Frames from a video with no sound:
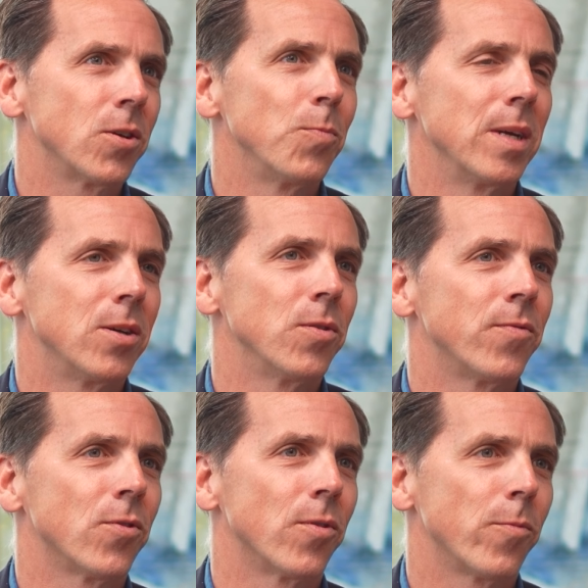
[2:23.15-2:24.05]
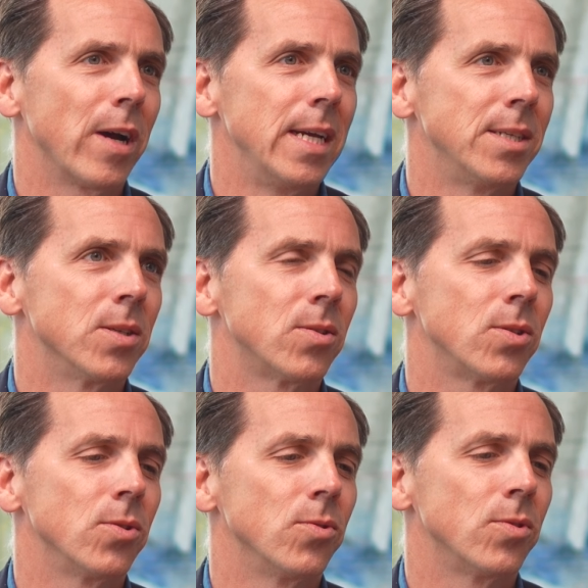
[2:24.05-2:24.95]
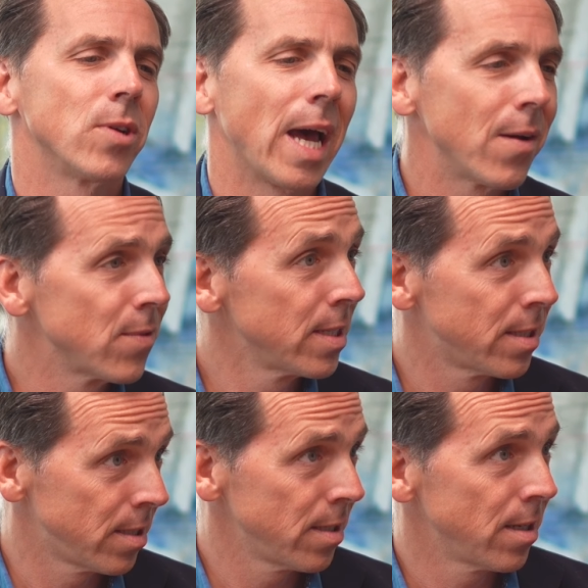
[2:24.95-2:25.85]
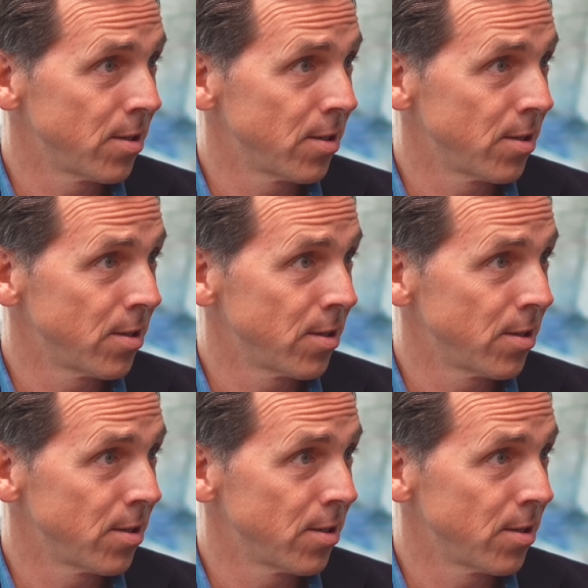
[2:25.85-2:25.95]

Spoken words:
could be good for agents to have this